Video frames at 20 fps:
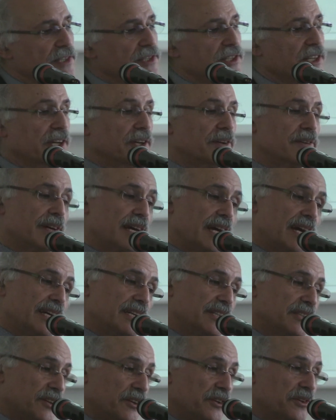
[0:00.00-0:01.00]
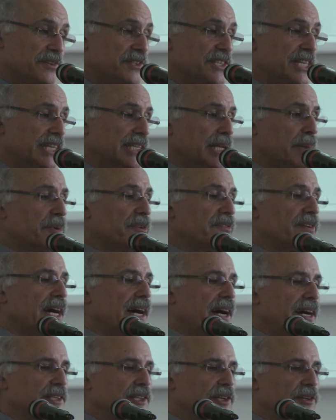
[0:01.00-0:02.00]
So you can see a number
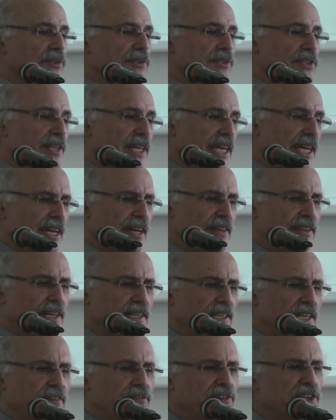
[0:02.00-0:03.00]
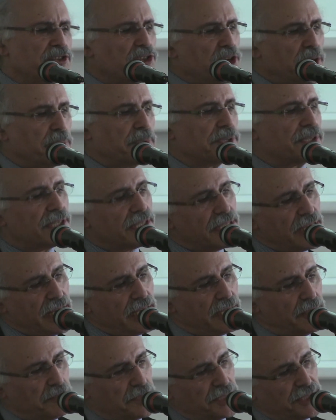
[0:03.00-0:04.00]
of articles there that, if interpreted
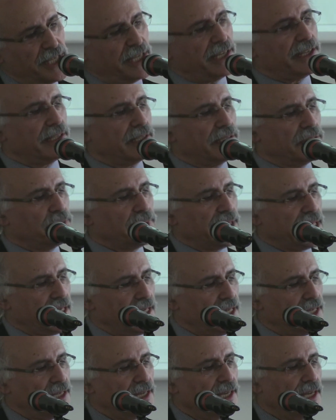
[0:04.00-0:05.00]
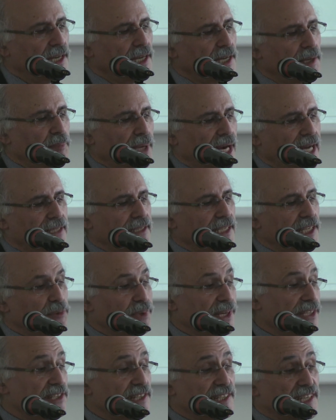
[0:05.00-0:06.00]
in a particular way, might
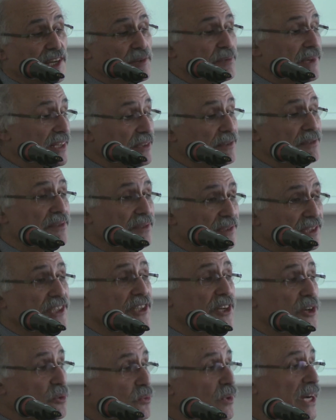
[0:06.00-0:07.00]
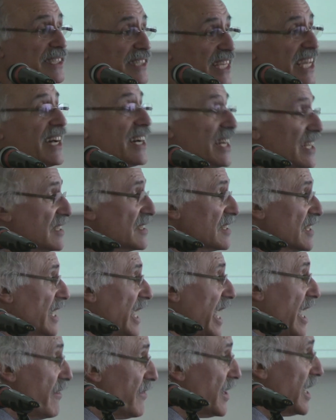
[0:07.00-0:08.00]
lead one to say, well, one can't